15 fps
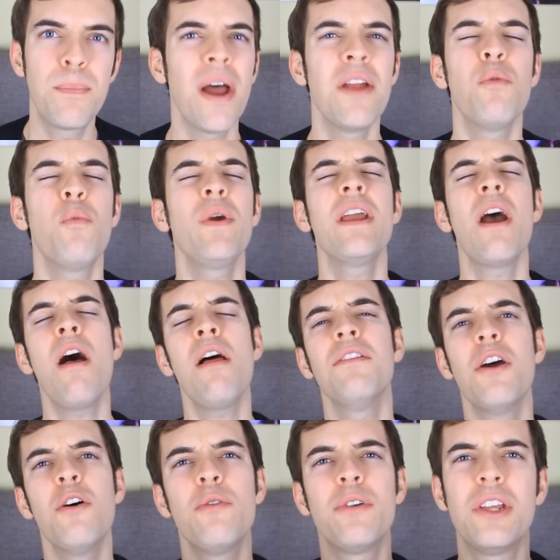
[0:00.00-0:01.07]
But we all
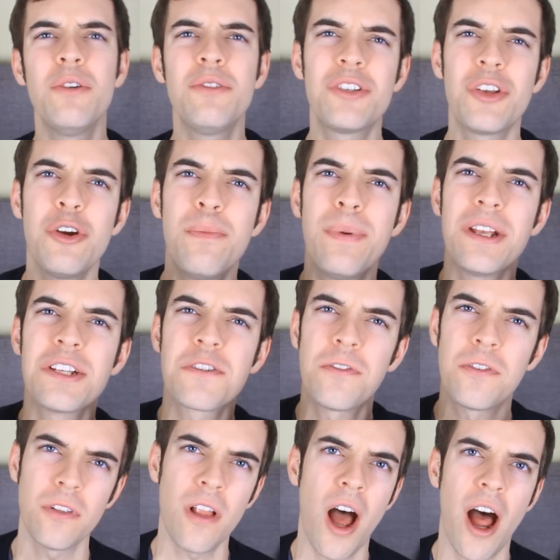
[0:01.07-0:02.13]
know YouTube is
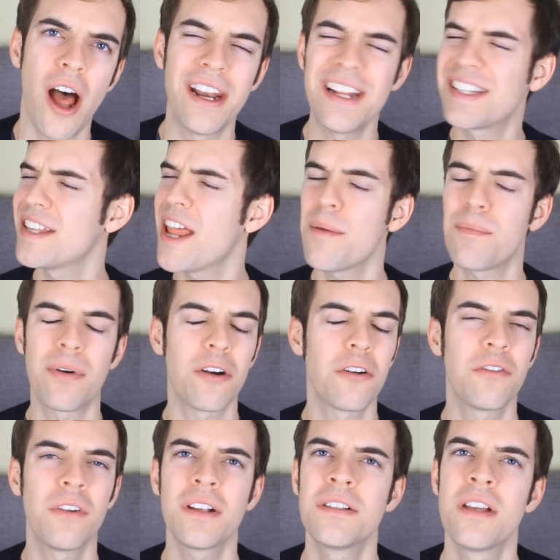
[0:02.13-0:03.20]
flawed. It's not
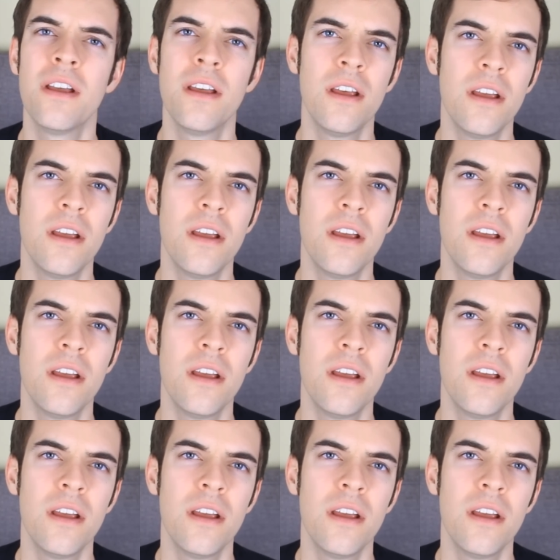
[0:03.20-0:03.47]
perfect.